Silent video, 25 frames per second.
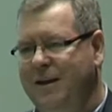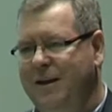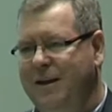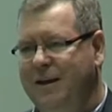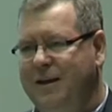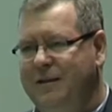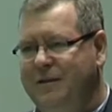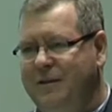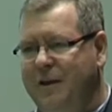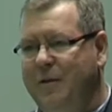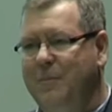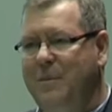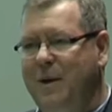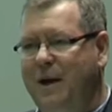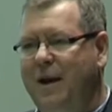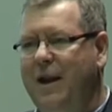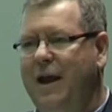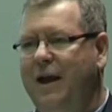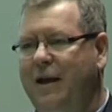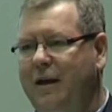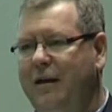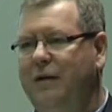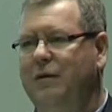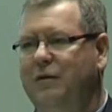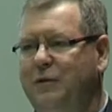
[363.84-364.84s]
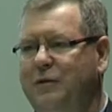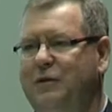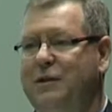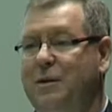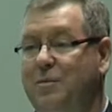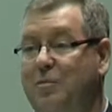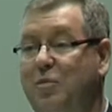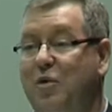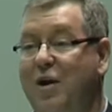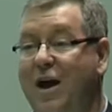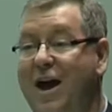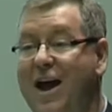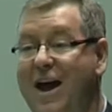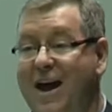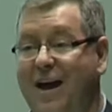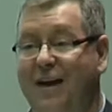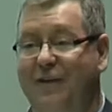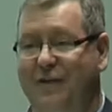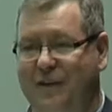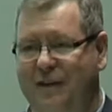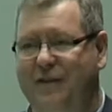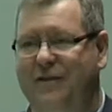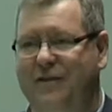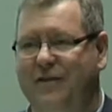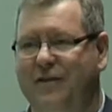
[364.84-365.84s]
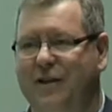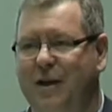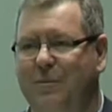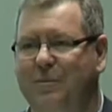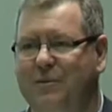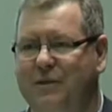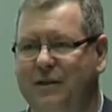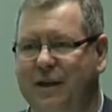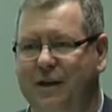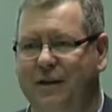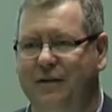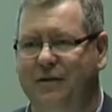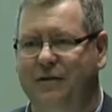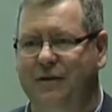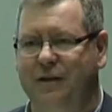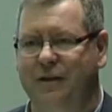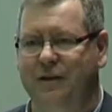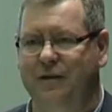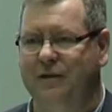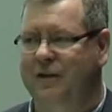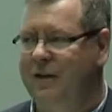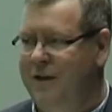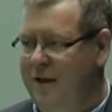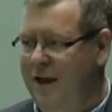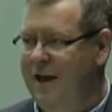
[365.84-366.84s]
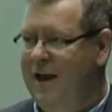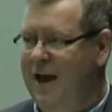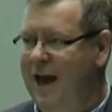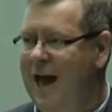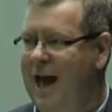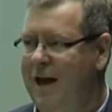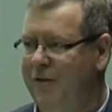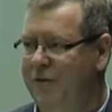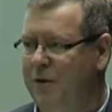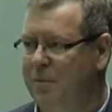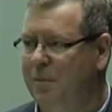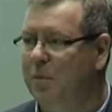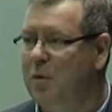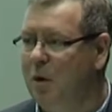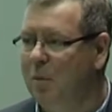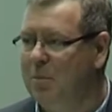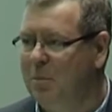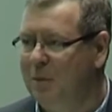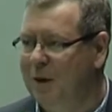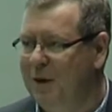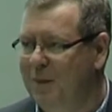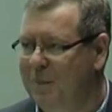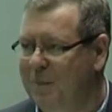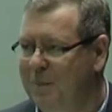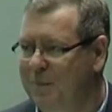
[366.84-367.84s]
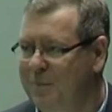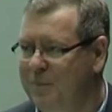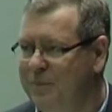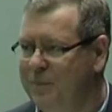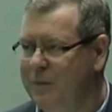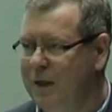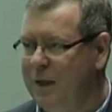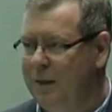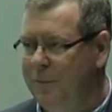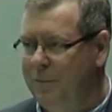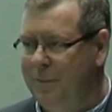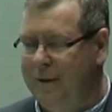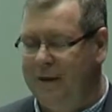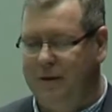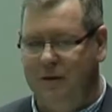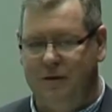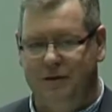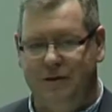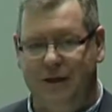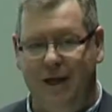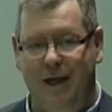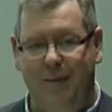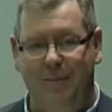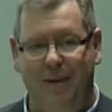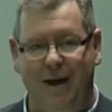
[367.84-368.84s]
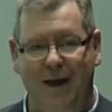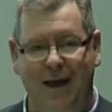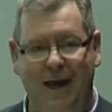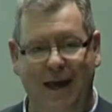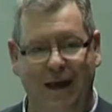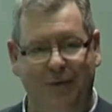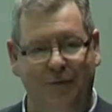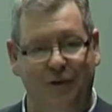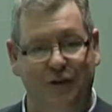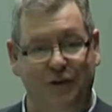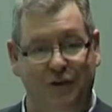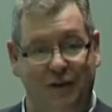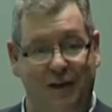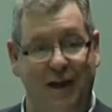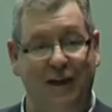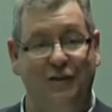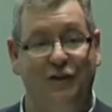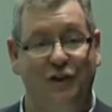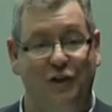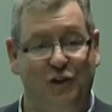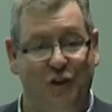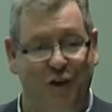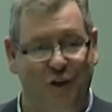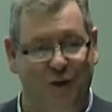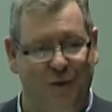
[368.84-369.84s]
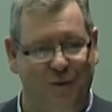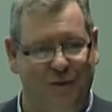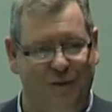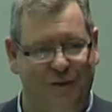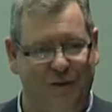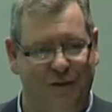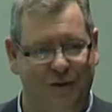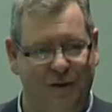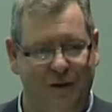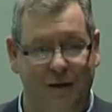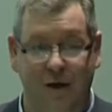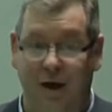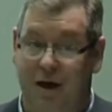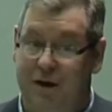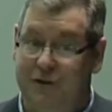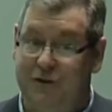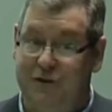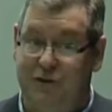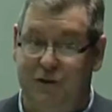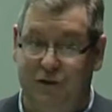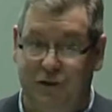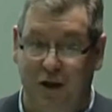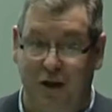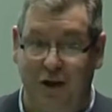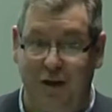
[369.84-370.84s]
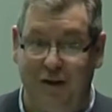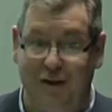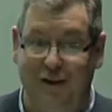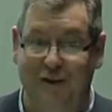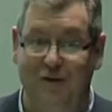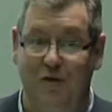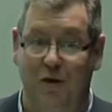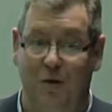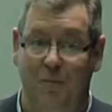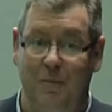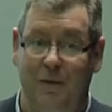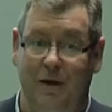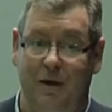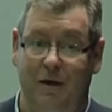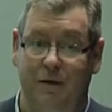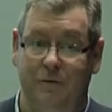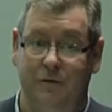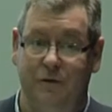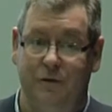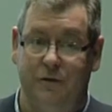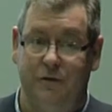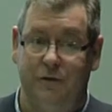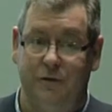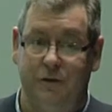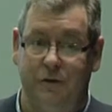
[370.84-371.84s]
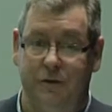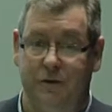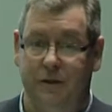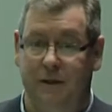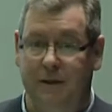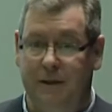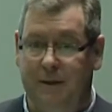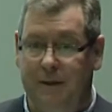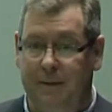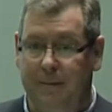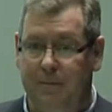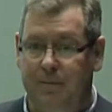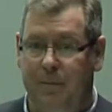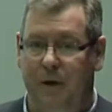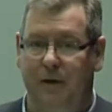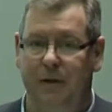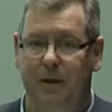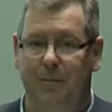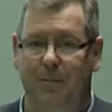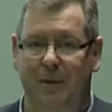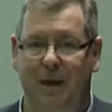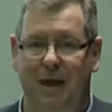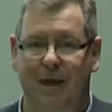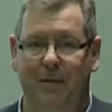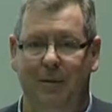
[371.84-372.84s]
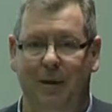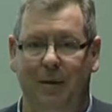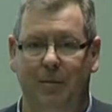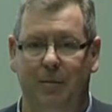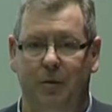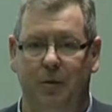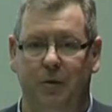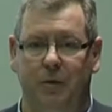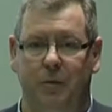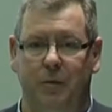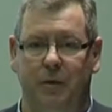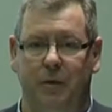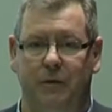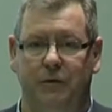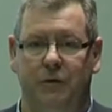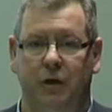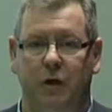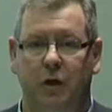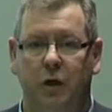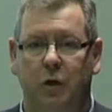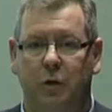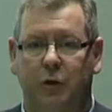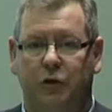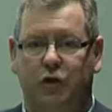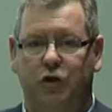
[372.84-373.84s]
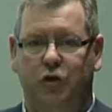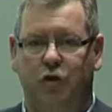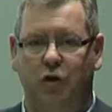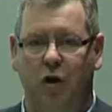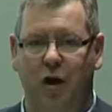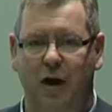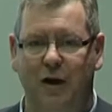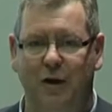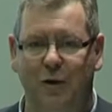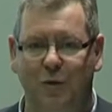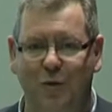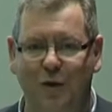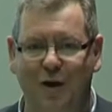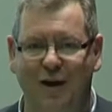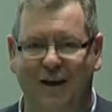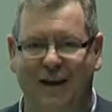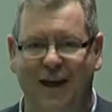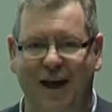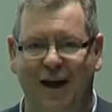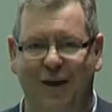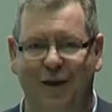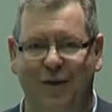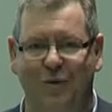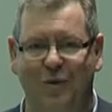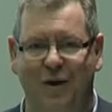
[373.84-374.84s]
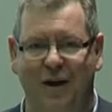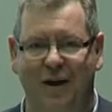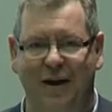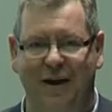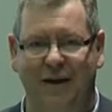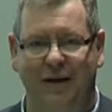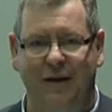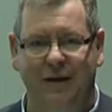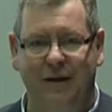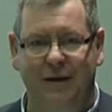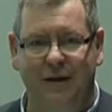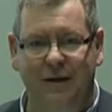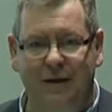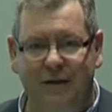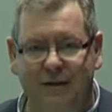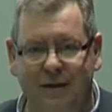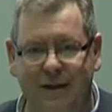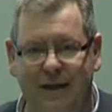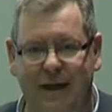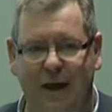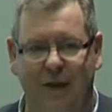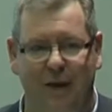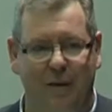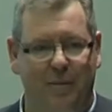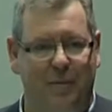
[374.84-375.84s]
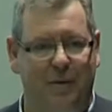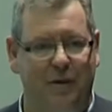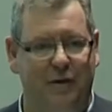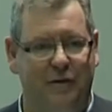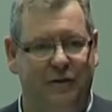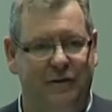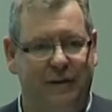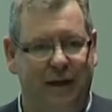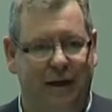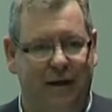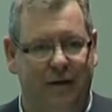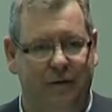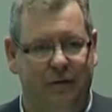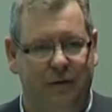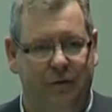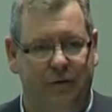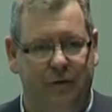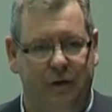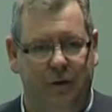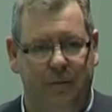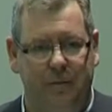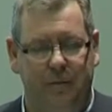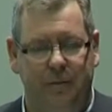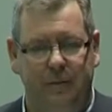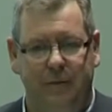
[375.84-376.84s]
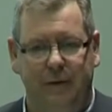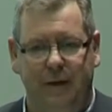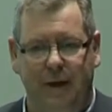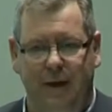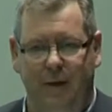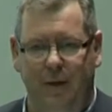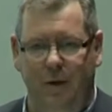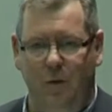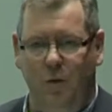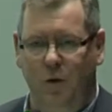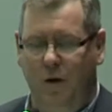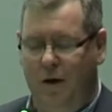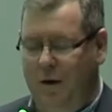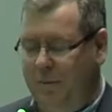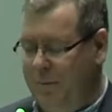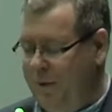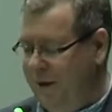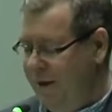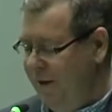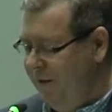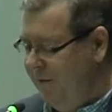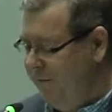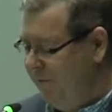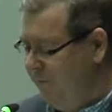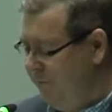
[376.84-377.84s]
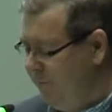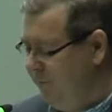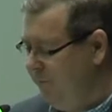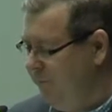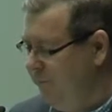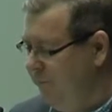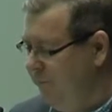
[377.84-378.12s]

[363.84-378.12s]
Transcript: is that millennials, the brand, in some senses, have a problem because their behaviours and attitudes are certainly not being understood by the baby boomers who are trying to work out the way to get the most out of them in the workplace.